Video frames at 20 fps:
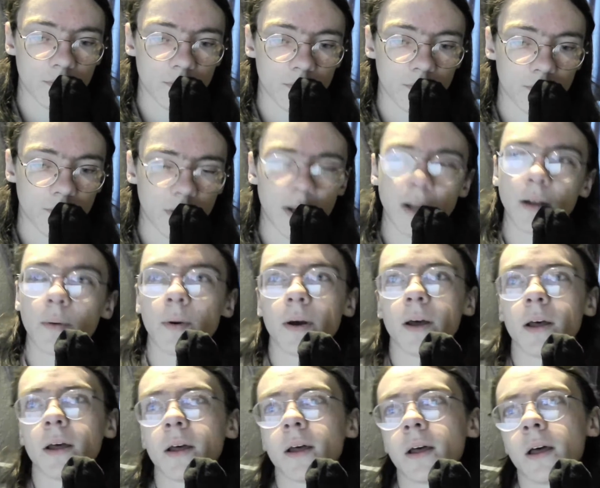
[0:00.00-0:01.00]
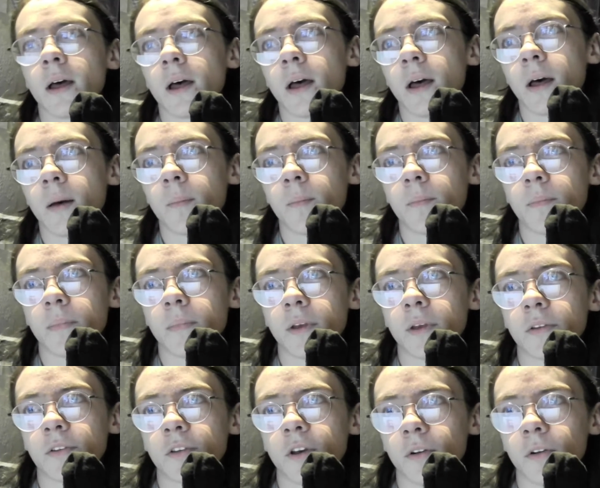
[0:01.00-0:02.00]
But anyway,
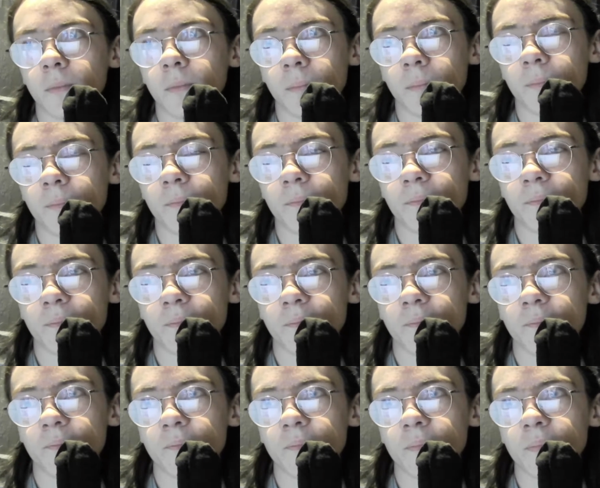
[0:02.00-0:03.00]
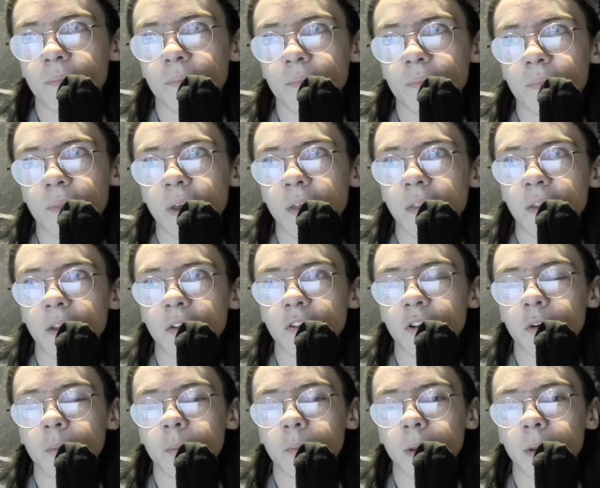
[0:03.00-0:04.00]
it's good. And they're
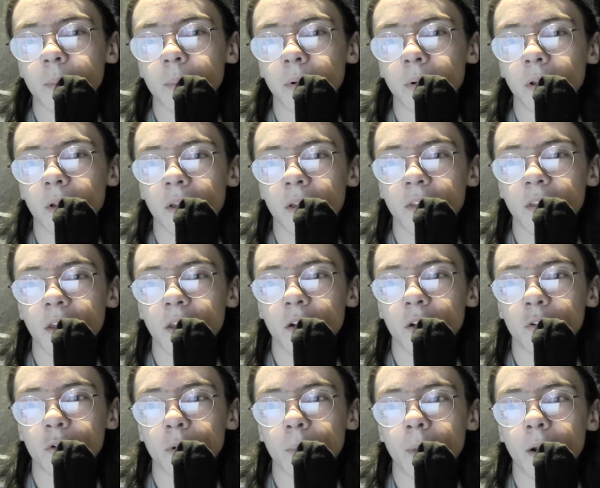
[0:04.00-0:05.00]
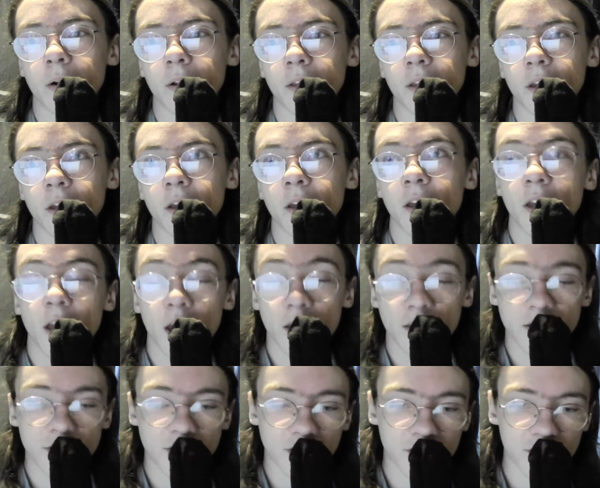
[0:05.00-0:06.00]
German people, and they go to America. And
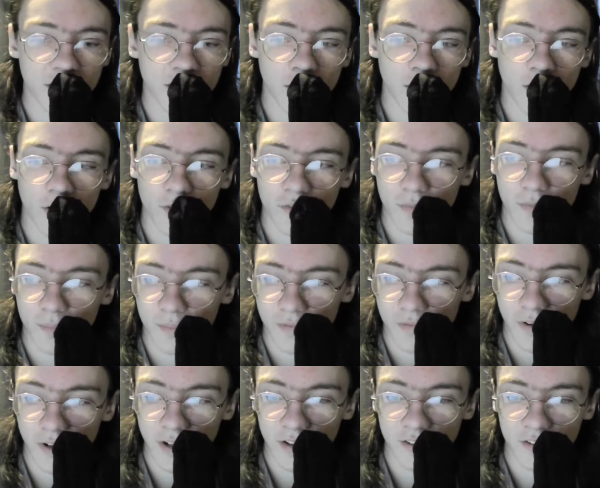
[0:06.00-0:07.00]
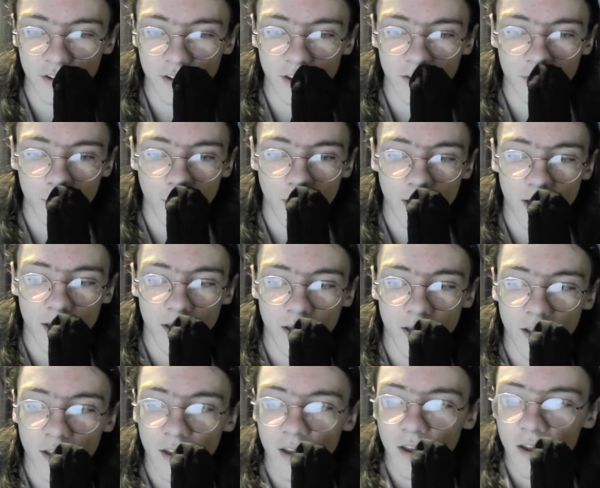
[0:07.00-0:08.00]
there's actually a lot of funny scenes where
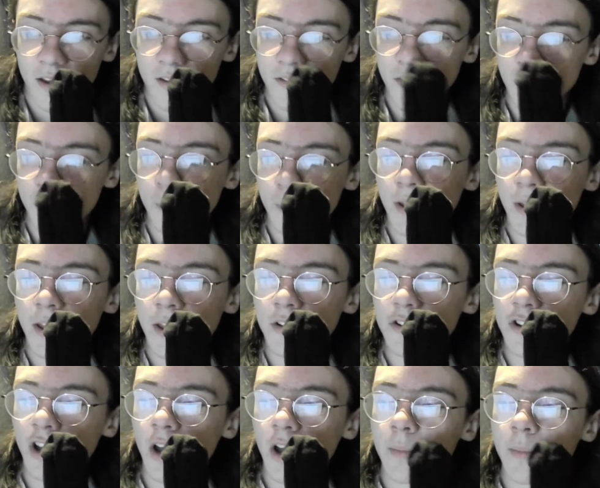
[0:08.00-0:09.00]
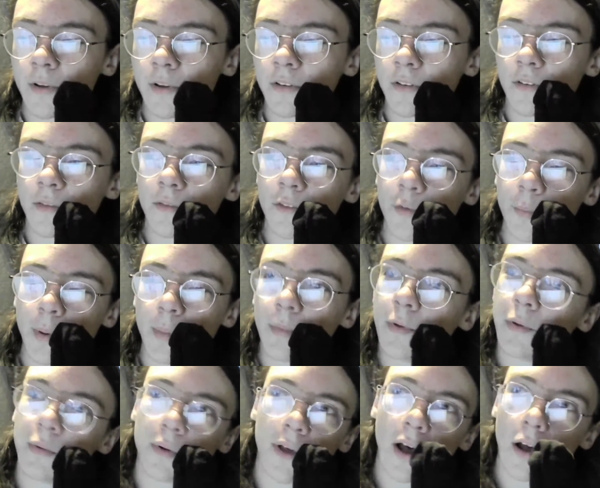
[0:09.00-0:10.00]
they're speaking German to people
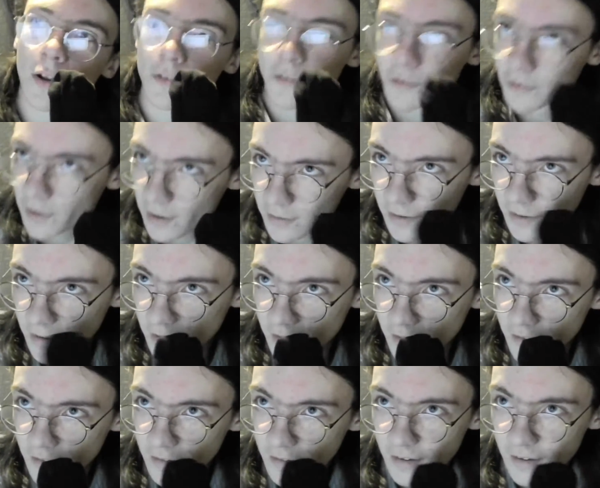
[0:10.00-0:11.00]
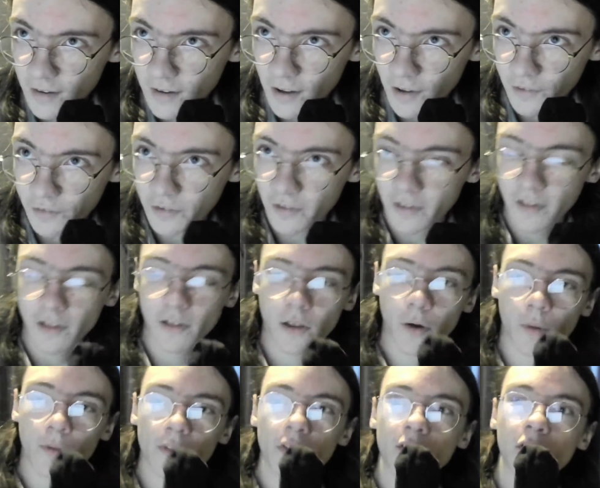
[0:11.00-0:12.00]
who can't understand it. And so they'll
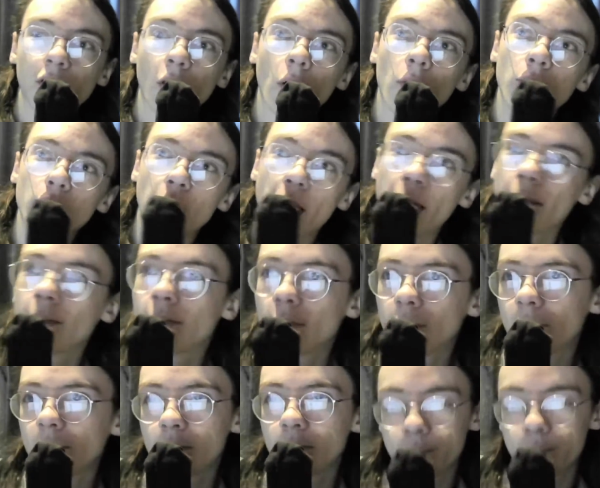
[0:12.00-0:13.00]
go on this long rant,